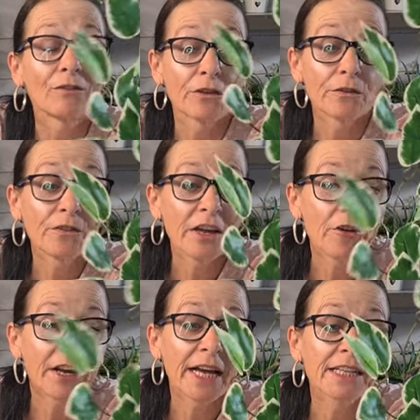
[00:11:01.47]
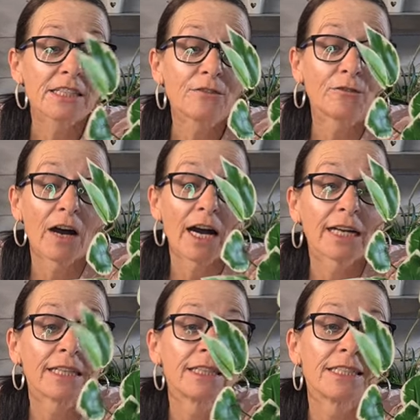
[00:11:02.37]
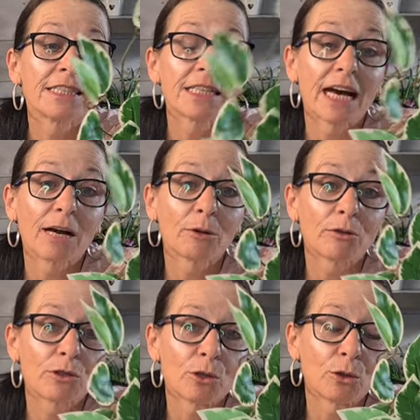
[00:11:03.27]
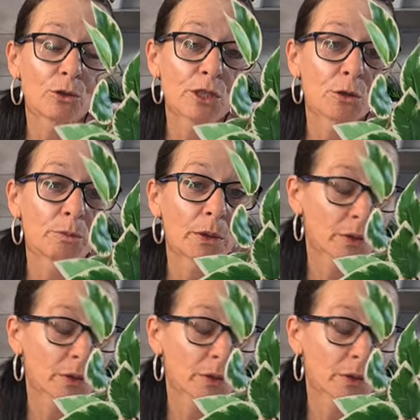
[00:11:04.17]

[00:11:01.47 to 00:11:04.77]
I've got the variegated ficus that I'm going to also